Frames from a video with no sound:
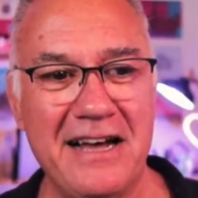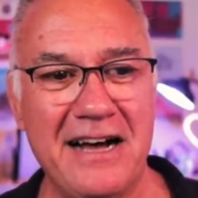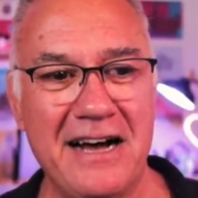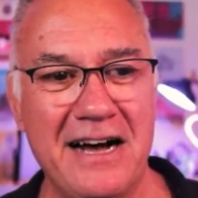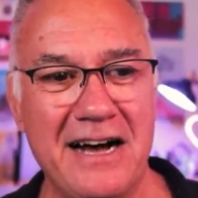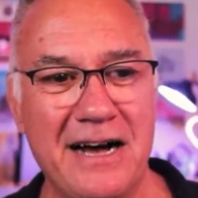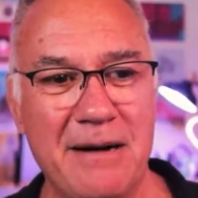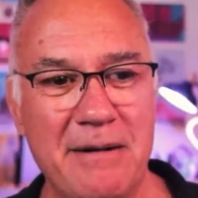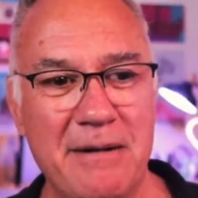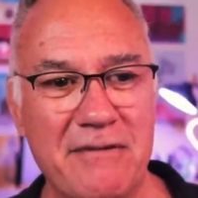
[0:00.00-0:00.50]

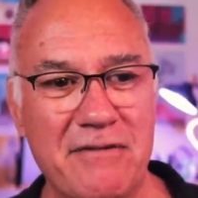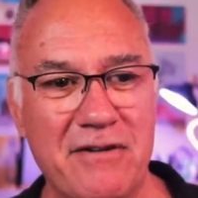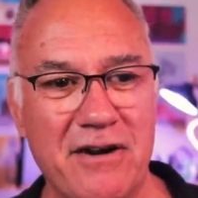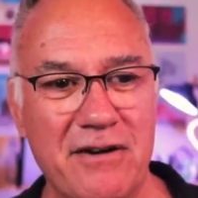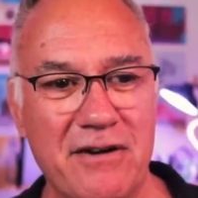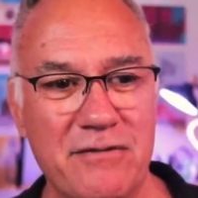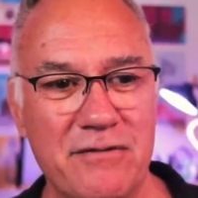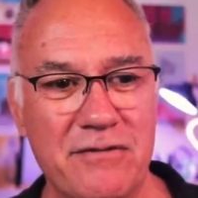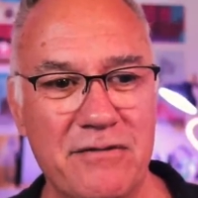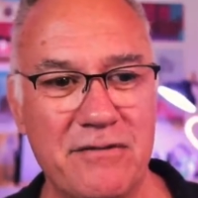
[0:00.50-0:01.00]
Um, I've got
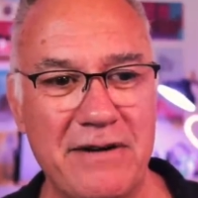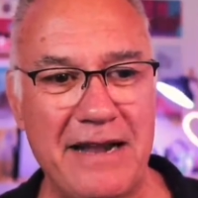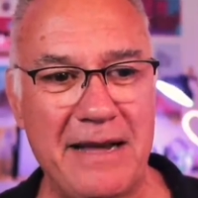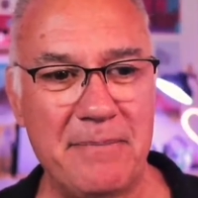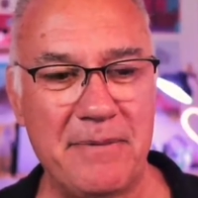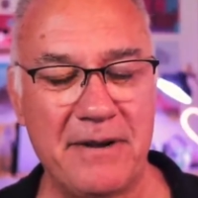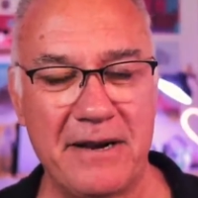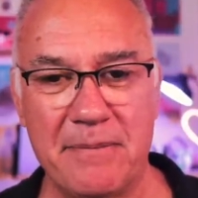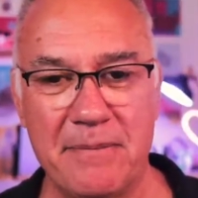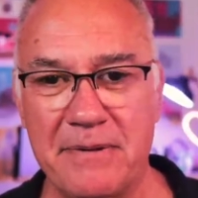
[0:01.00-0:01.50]
to wrap
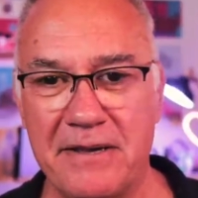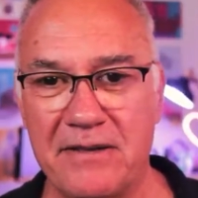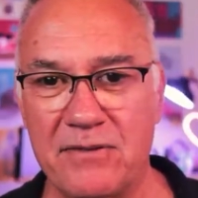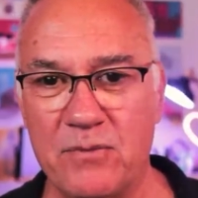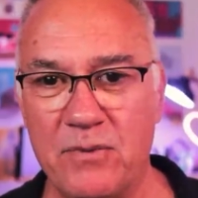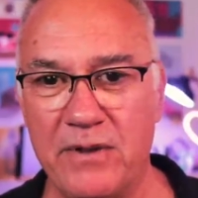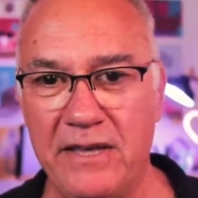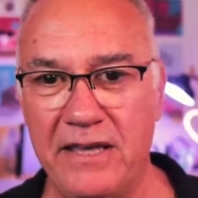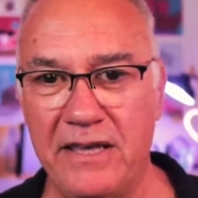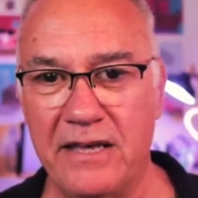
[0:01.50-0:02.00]
it up because
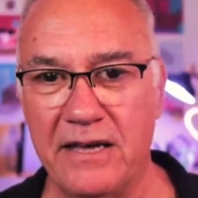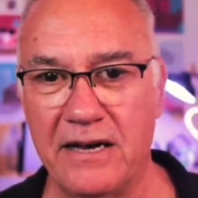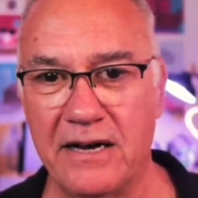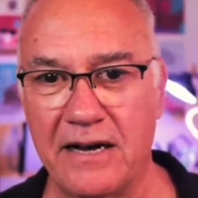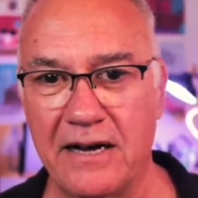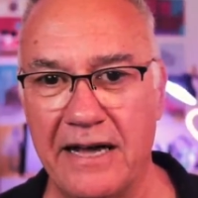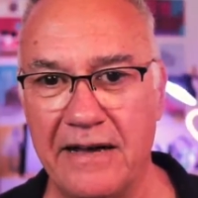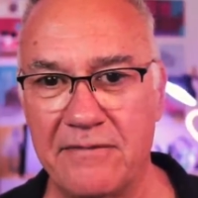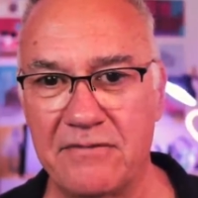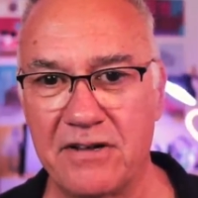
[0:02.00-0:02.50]
we uh,
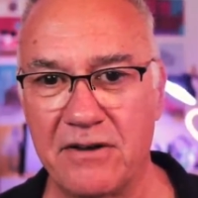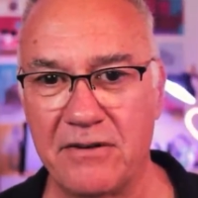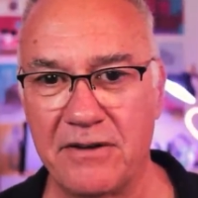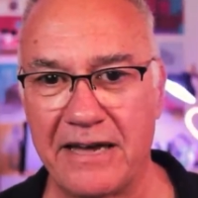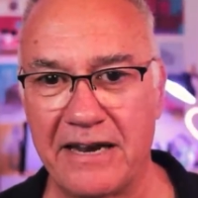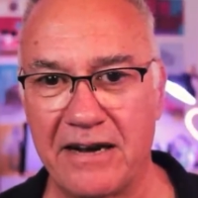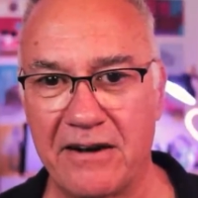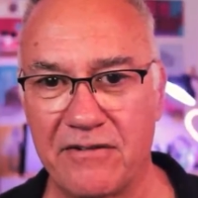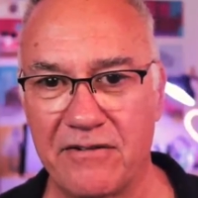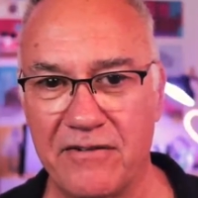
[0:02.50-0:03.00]
have to go and get
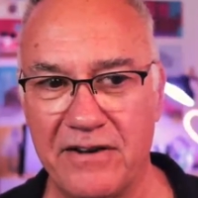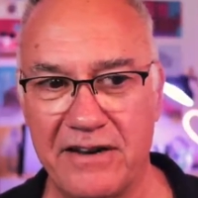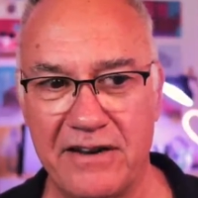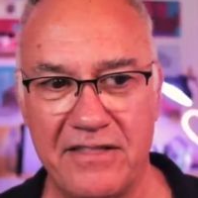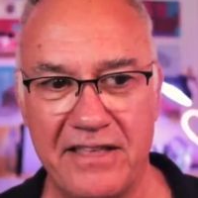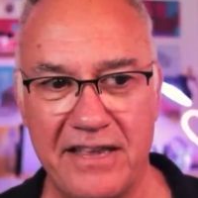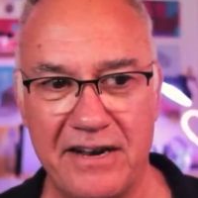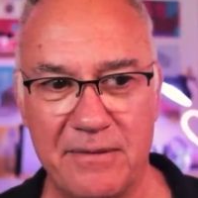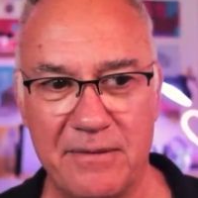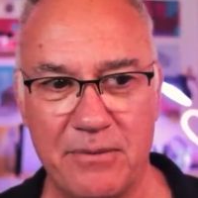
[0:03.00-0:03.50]
our friend at
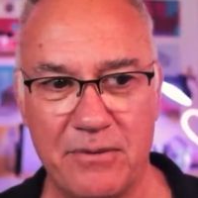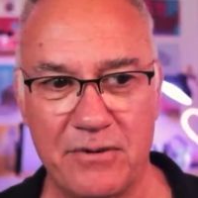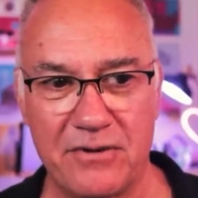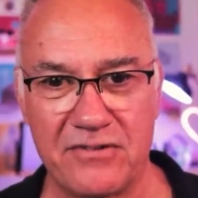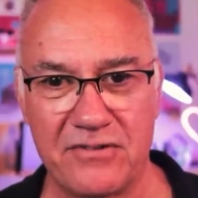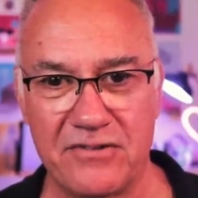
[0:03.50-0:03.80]
the airport.